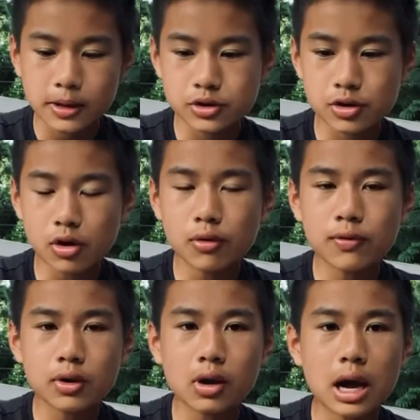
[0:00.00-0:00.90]
So
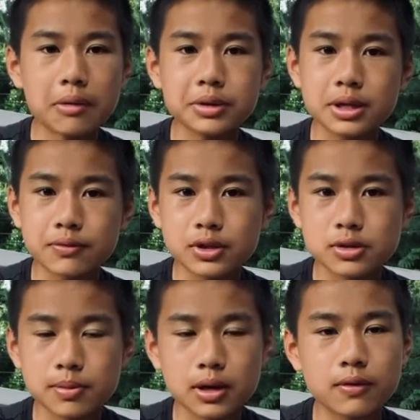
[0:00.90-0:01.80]
overall, I would give this
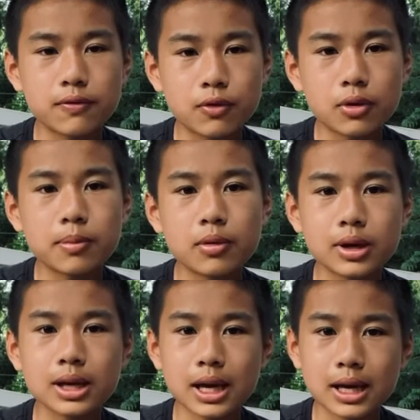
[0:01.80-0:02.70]
book
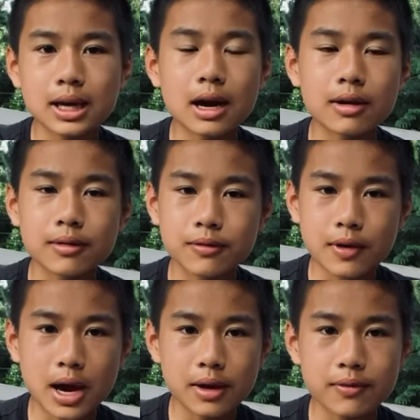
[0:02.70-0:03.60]
4.8 out of
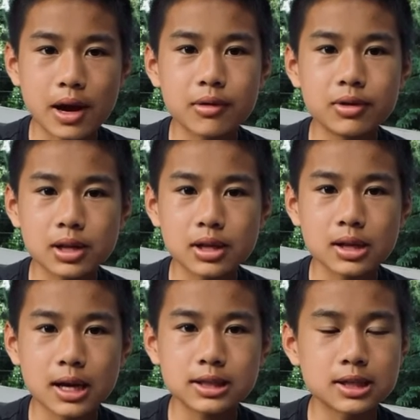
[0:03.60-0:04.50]
5. I really
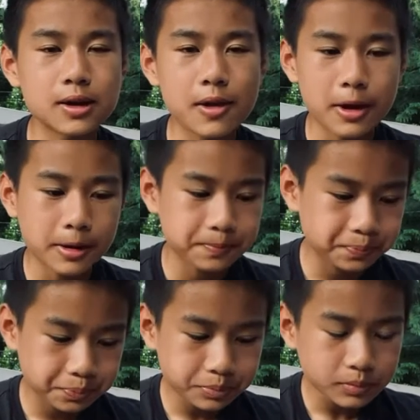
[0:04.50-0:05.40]
liked it.
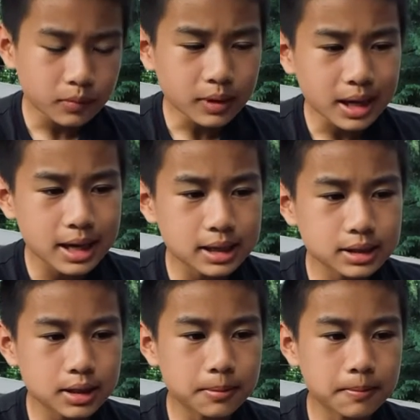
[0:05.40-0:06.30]

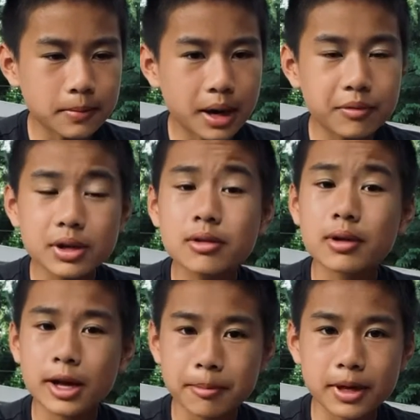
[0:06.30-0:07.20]
And I really
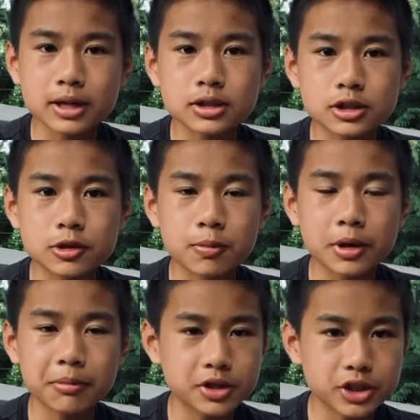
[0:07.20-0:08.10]
recommend it to pretty
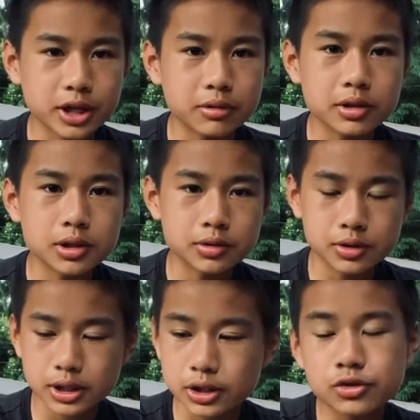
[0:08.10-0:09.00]
much anyone
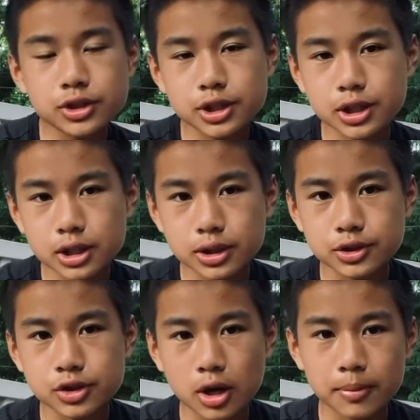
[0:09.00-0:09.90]
who's interested in this
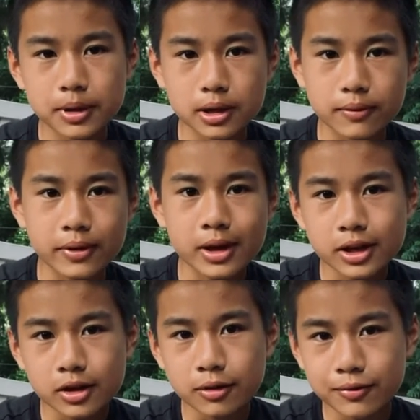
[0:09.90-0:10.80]
topic of
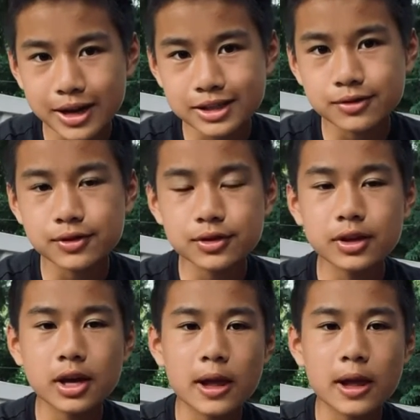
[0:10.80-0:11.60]
fast food.